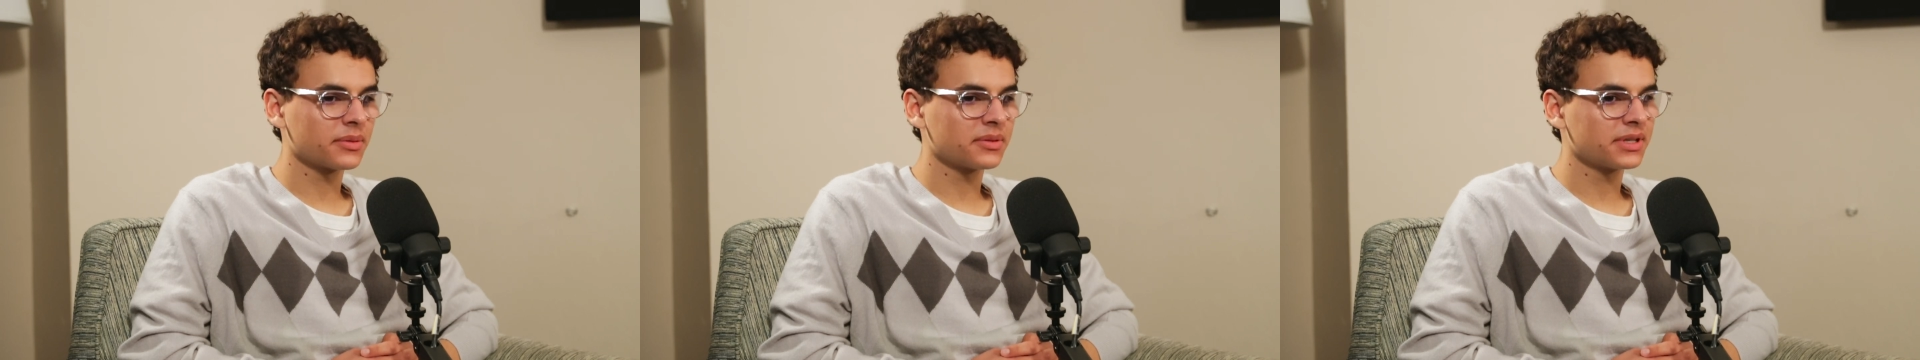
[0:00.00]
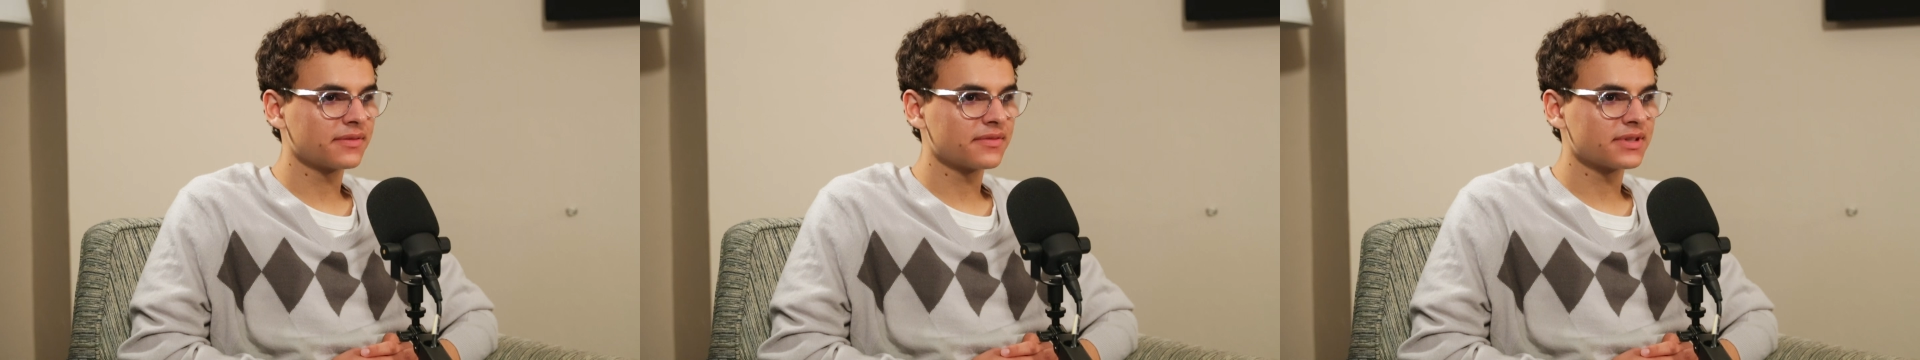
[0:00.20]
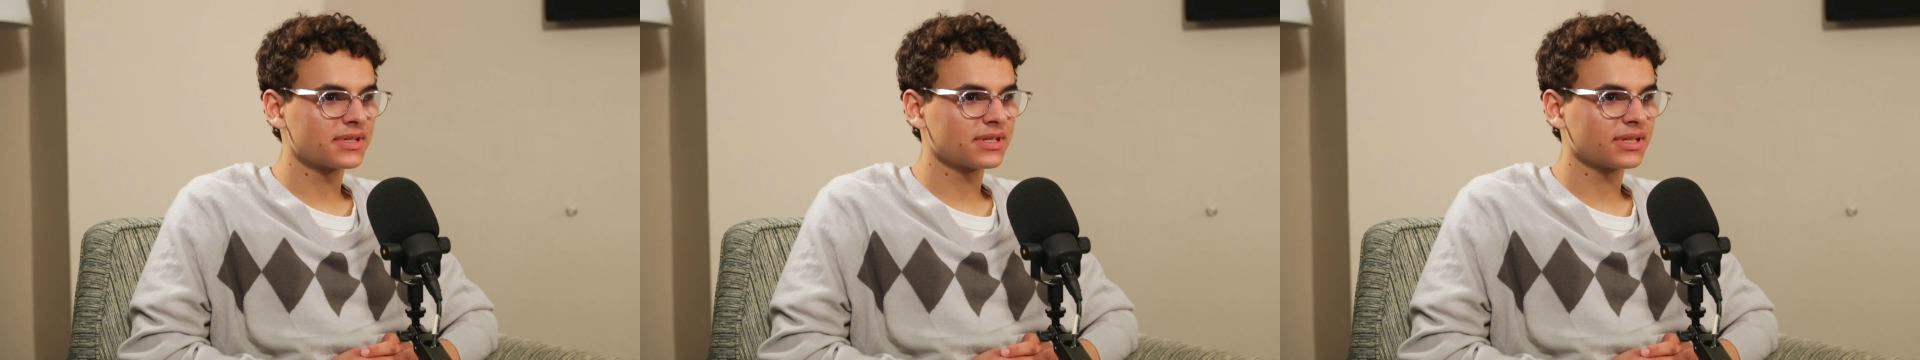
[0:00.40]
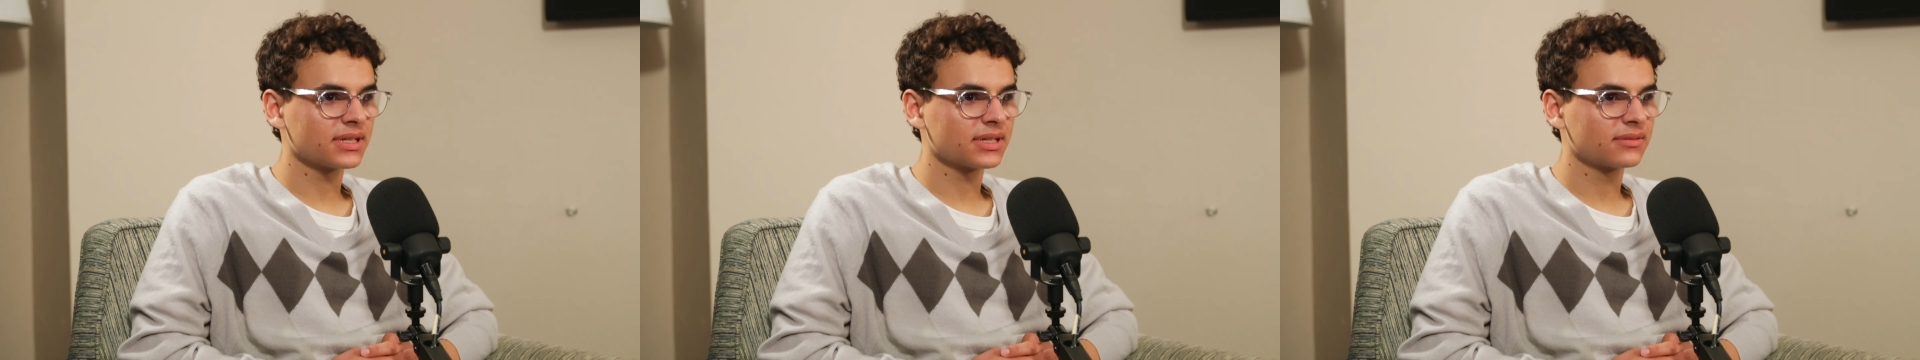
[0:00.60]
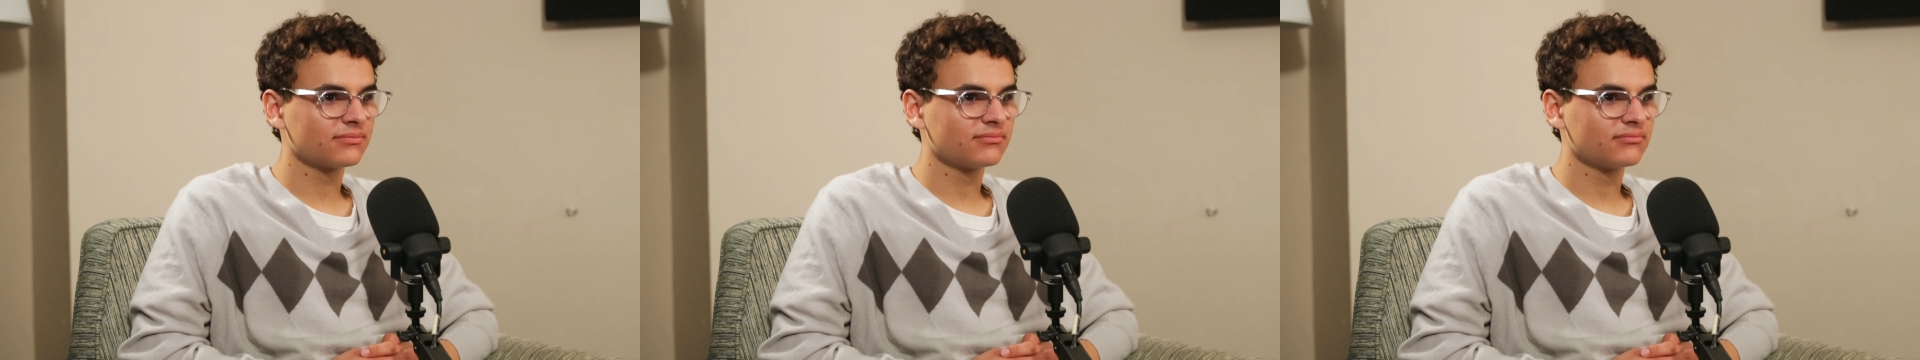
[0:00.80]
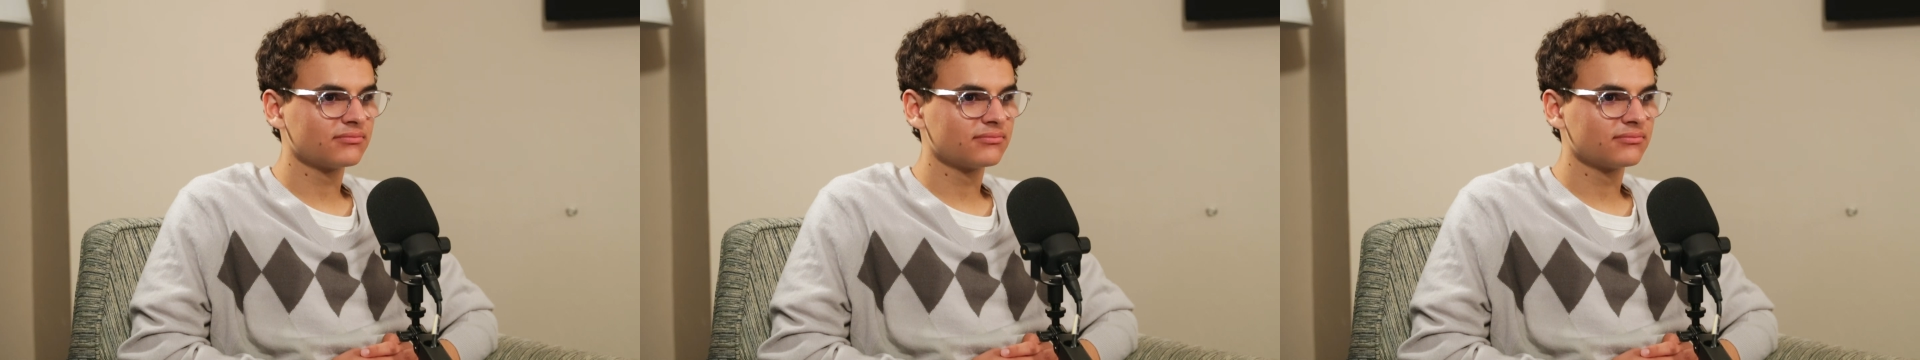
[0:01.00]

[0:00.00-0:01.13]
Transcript: probably give this like